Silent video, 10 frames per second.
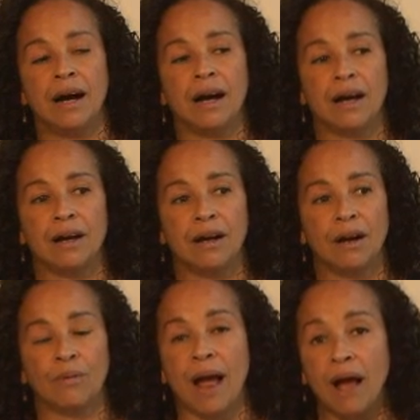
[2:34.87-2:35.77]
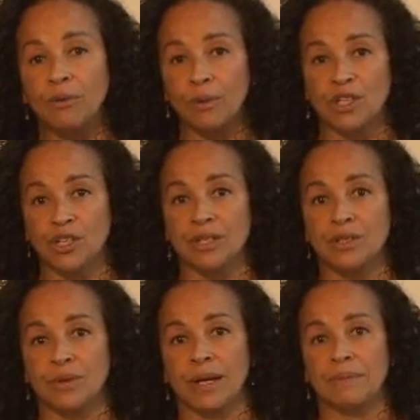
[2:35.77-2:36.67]
around what
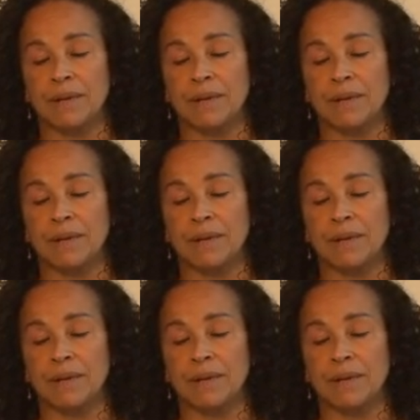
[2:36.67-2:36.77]
she's doing,